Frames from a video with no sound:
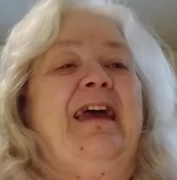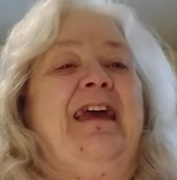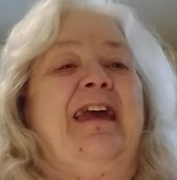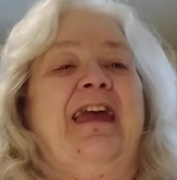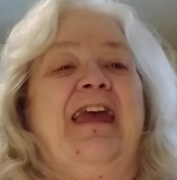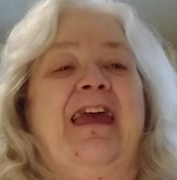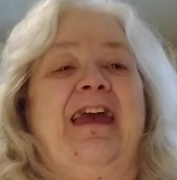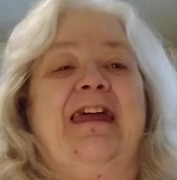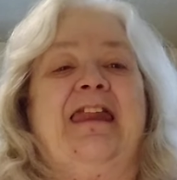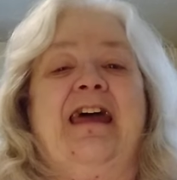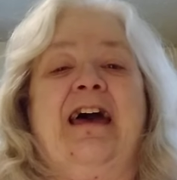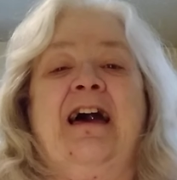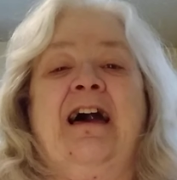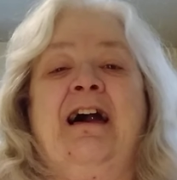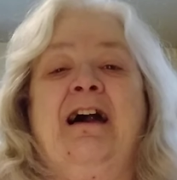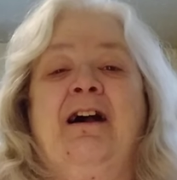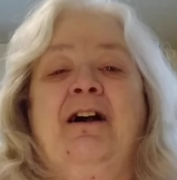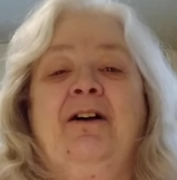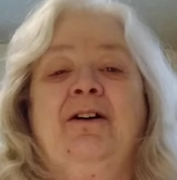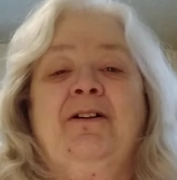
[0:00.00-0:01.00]
And
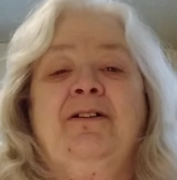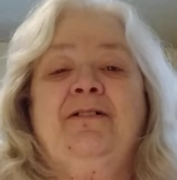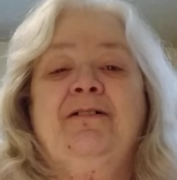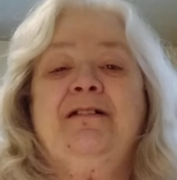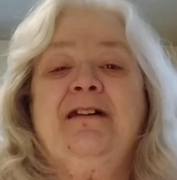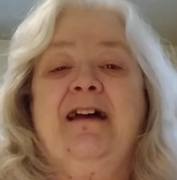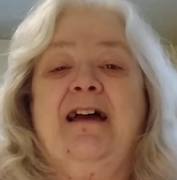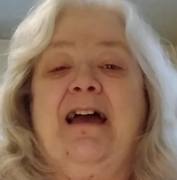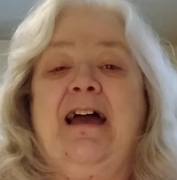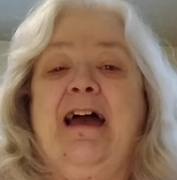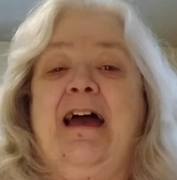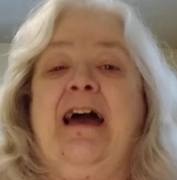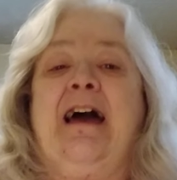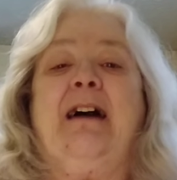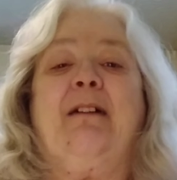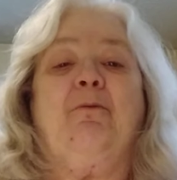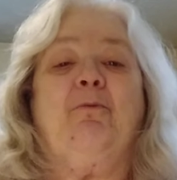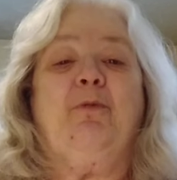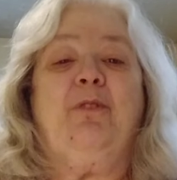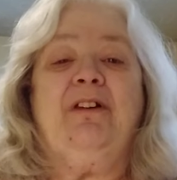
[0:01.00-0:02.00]
all
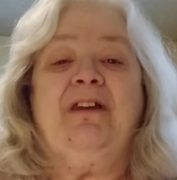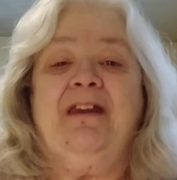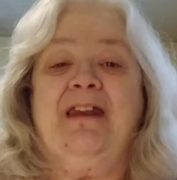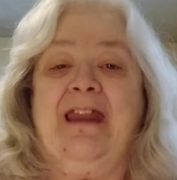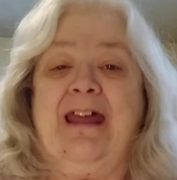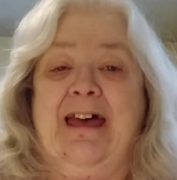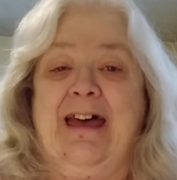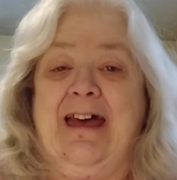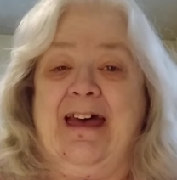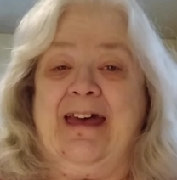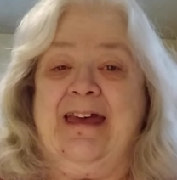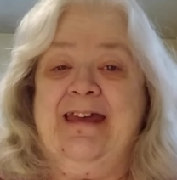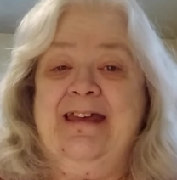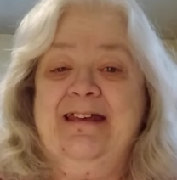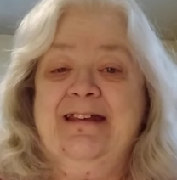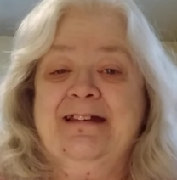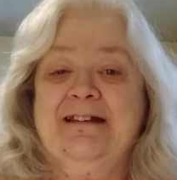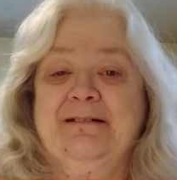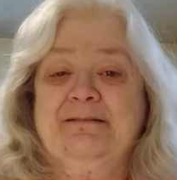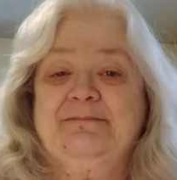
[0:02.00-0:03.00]
I would
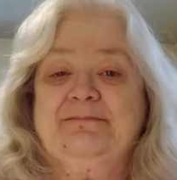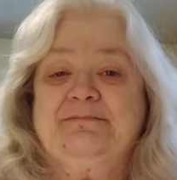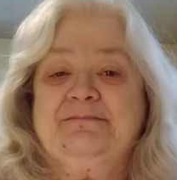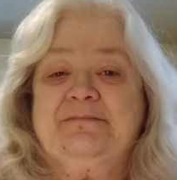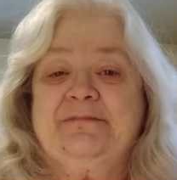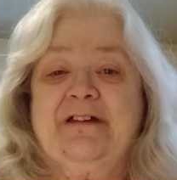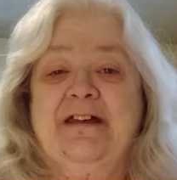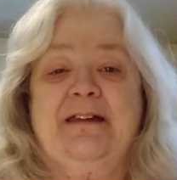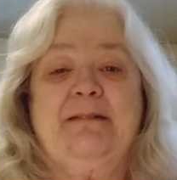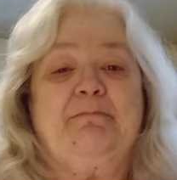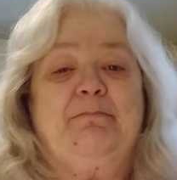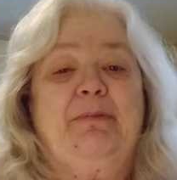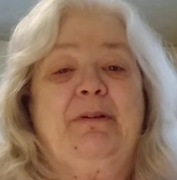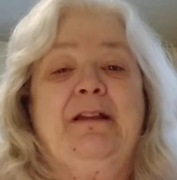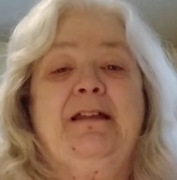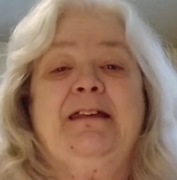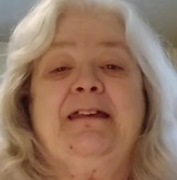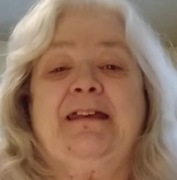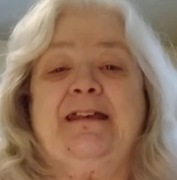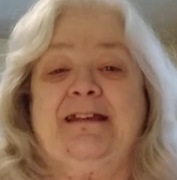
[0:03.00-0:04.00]
like, and
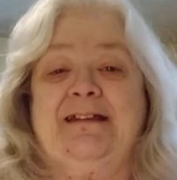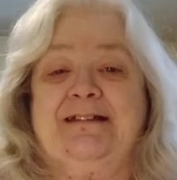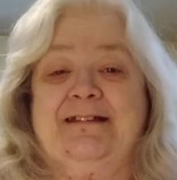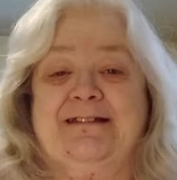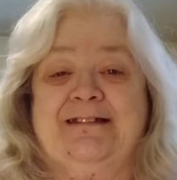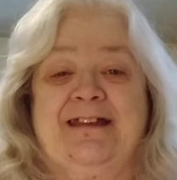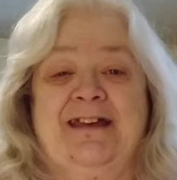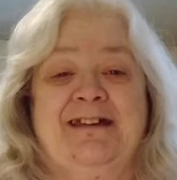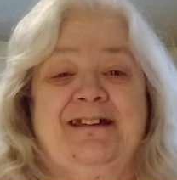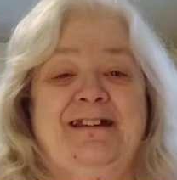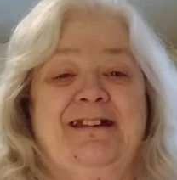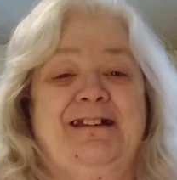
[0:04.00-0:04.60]
please,